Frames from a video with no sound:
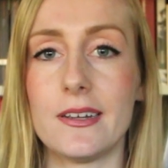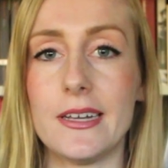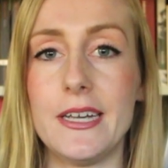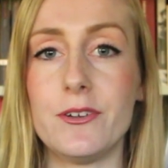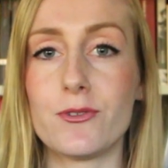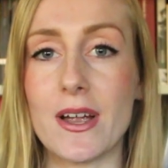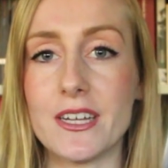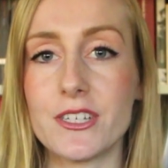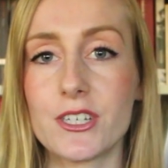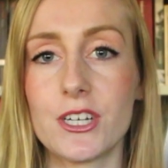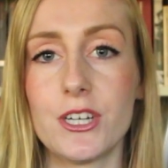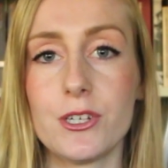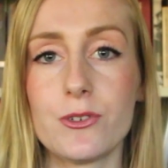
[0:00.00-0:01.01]
He
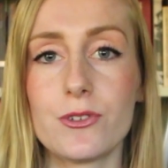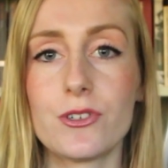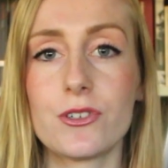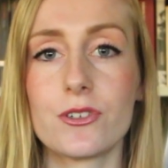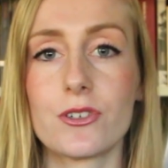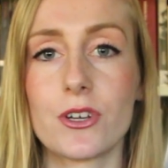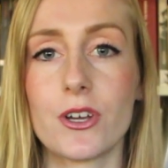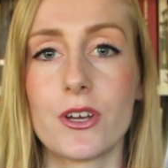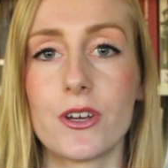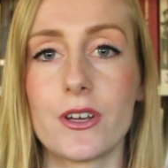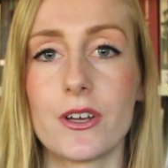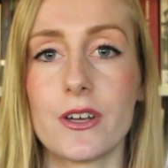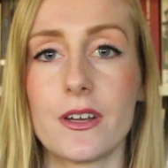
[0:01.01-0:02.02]
rescues
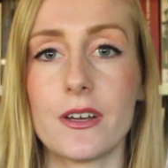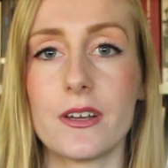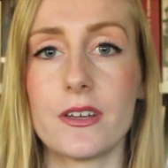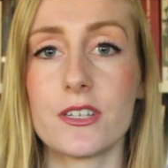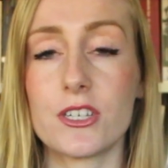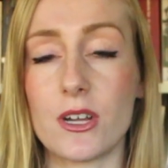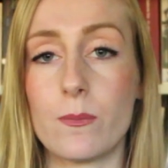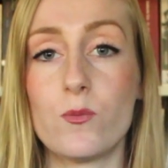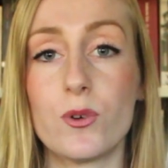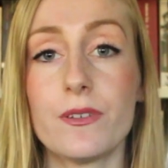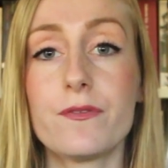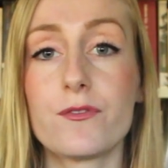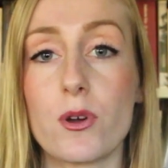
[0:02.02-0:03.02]

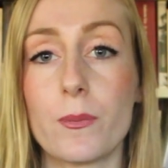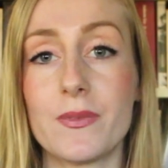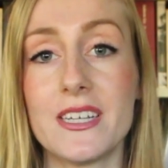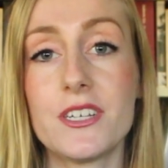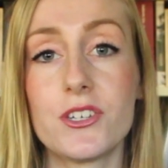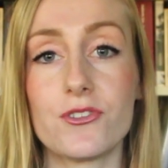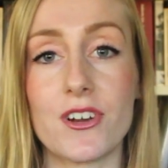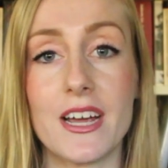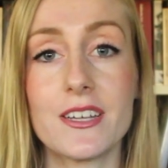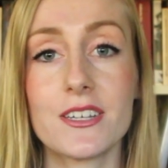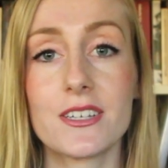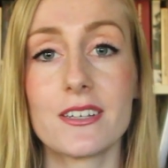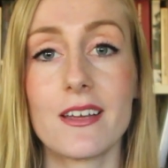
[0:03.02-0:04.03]
someone from
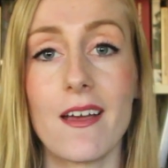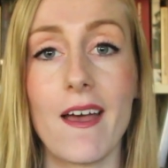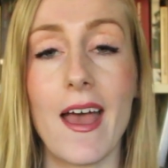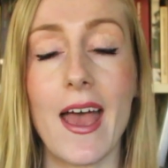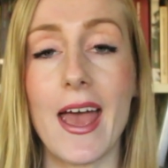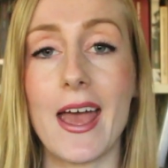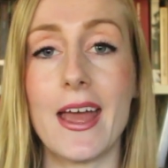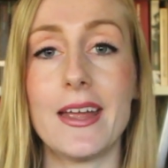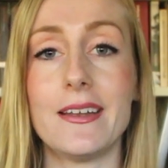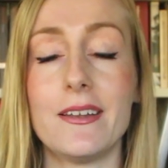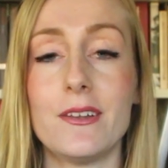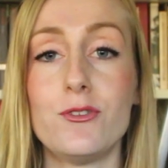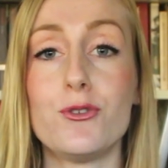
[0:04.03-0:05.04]
distress
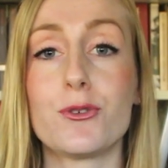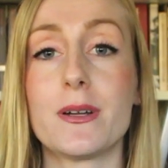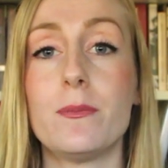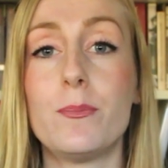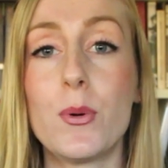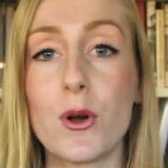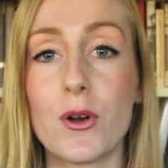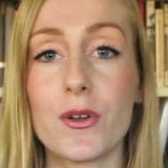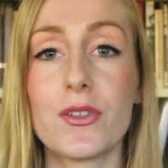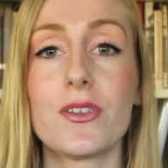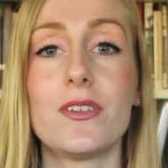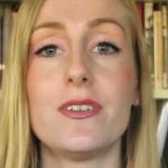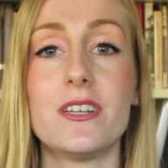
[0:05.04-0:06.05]
and during
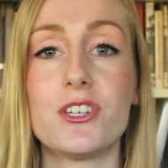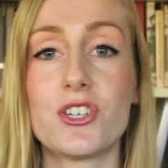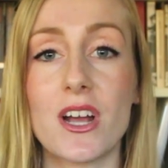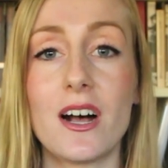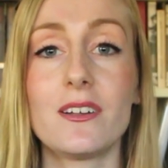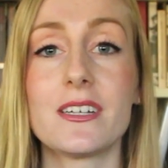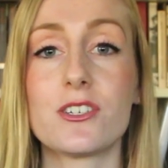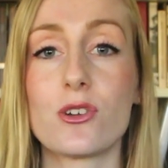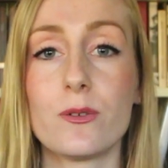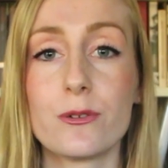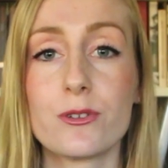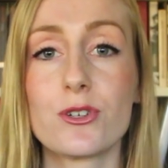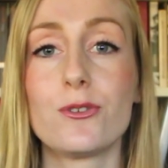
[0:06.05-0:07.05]
birth the child is
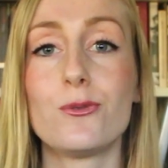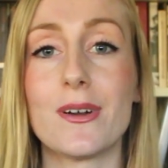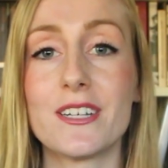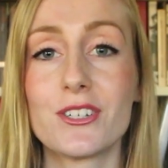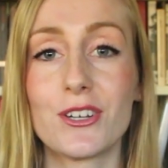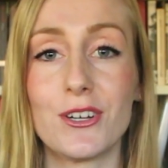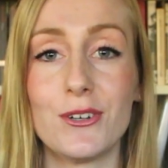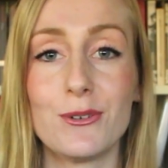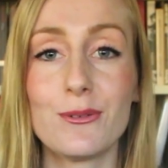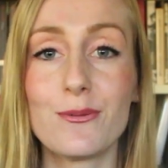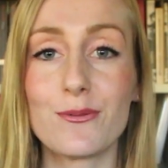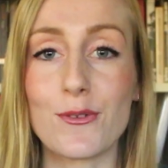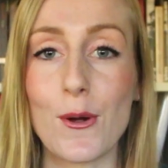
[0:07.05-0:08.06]
also
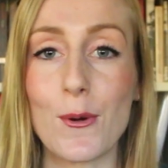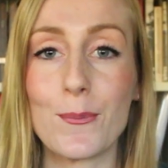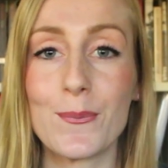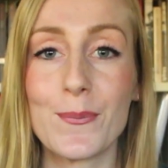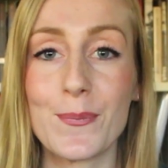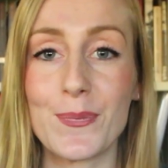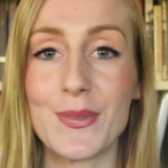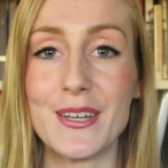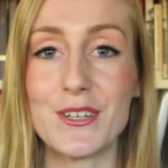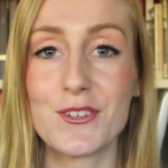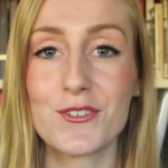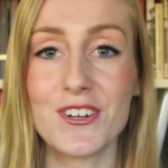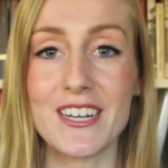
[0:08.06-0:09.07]
rescued from
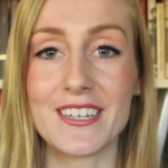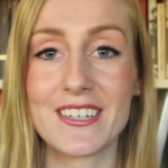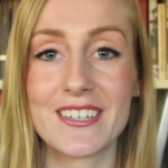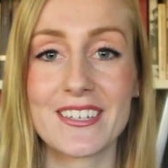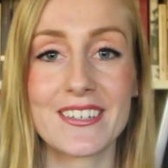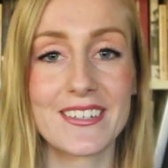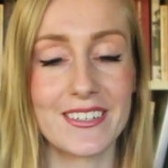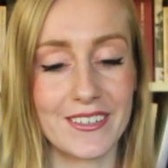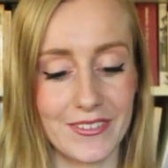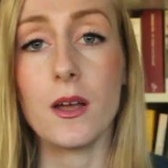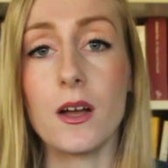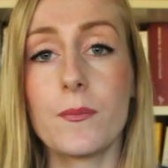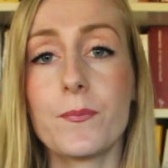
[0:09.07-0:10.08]
distress.
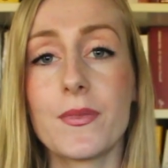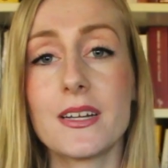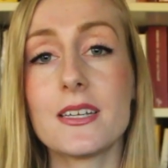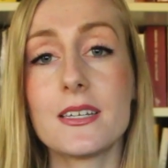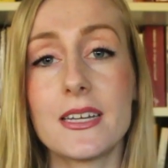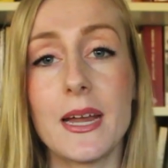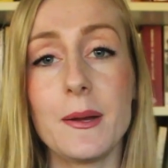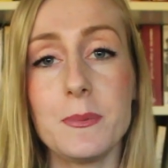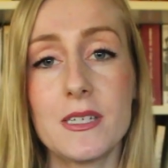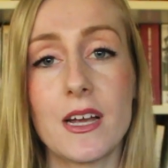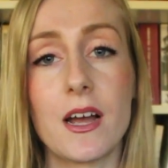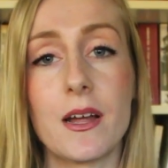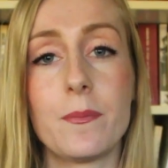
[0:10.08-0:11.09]
At the same
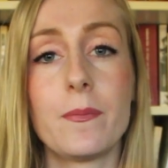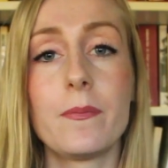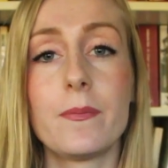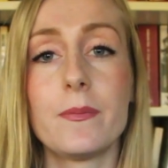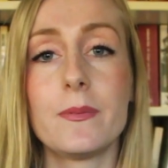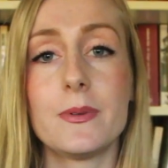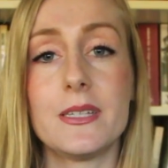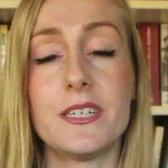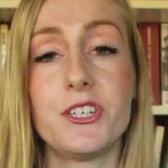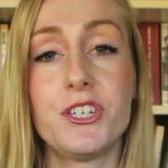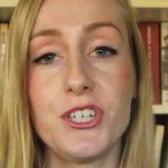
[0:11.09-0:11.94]
time, the